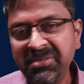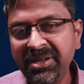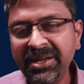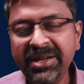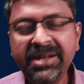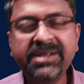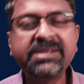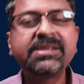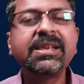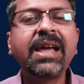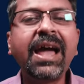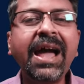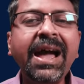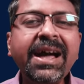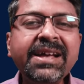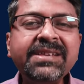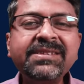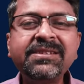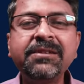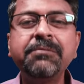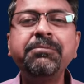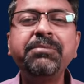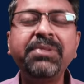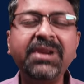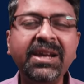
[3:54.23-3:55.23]
It's
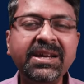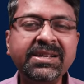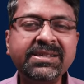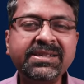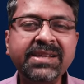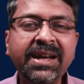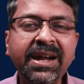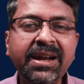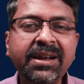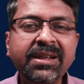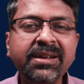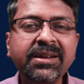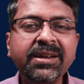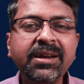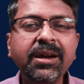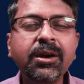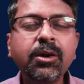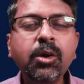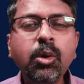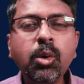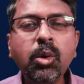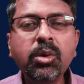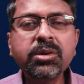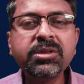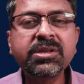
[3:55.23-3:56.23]
as simple as that. A
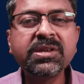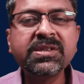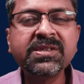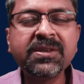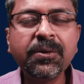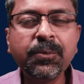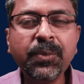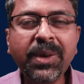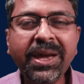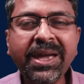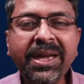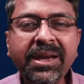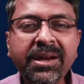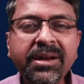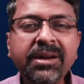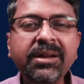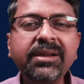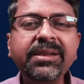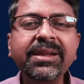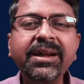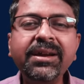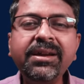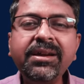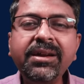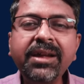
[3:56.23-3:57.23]
coach is a
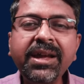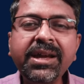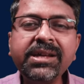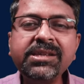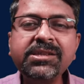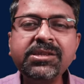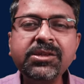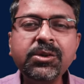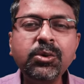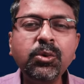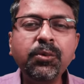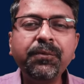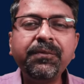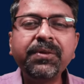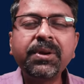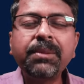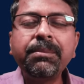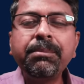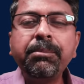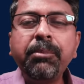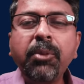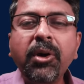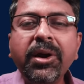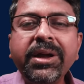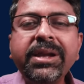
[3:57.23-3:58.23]
vehicle that takes you
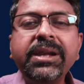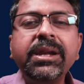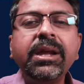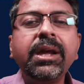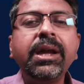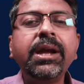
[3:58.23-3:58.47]
from point